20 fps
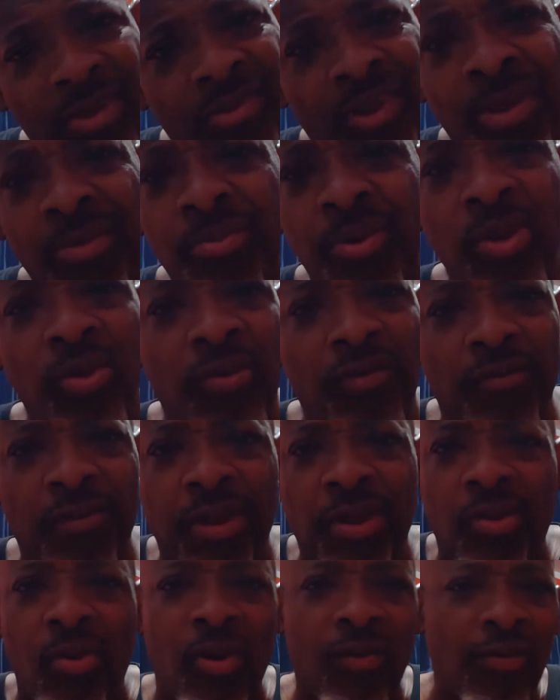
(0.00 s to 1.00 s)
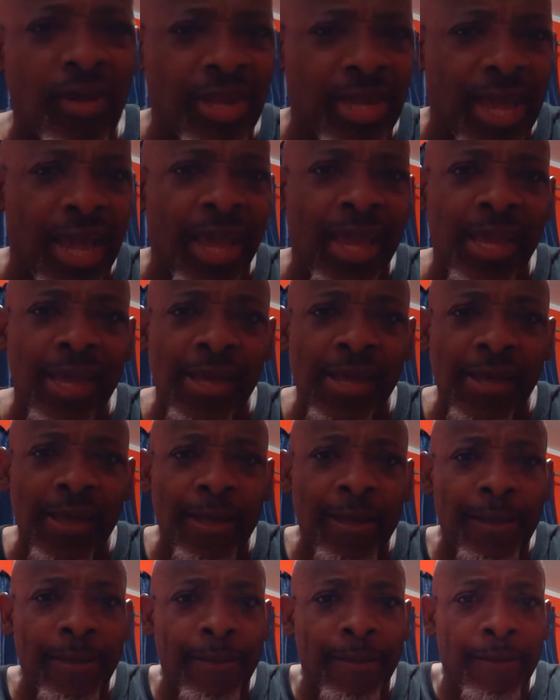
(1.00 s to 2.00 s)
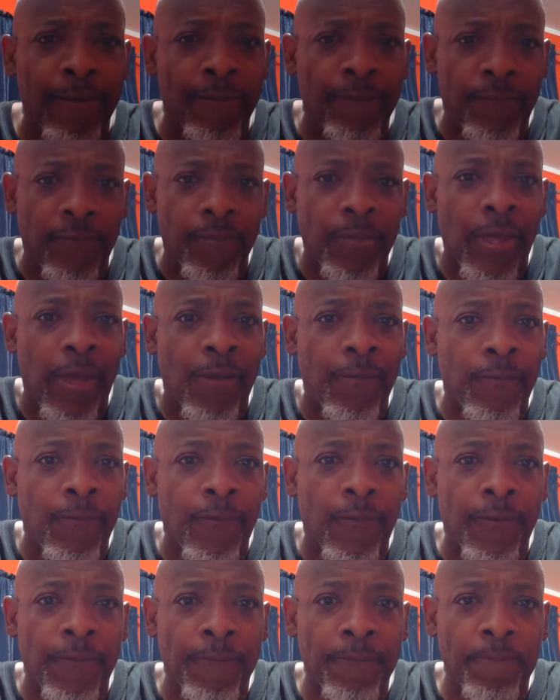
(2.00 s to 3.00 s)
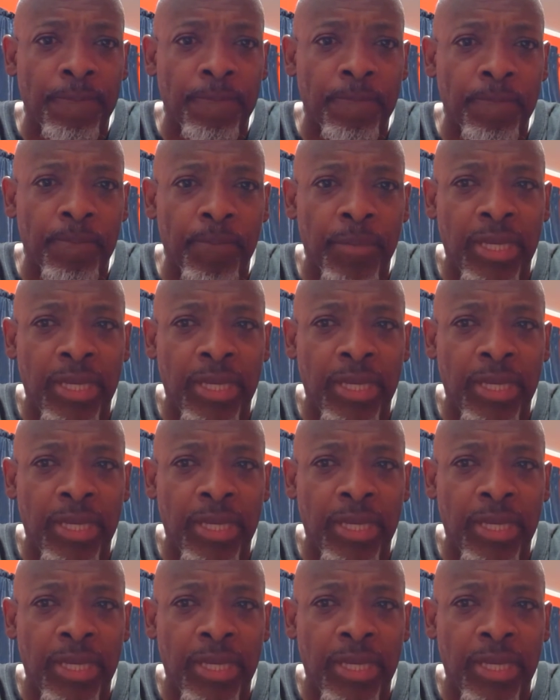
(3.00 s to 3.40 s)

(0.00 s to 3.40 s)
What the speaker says: try to bring you a video every day from now on,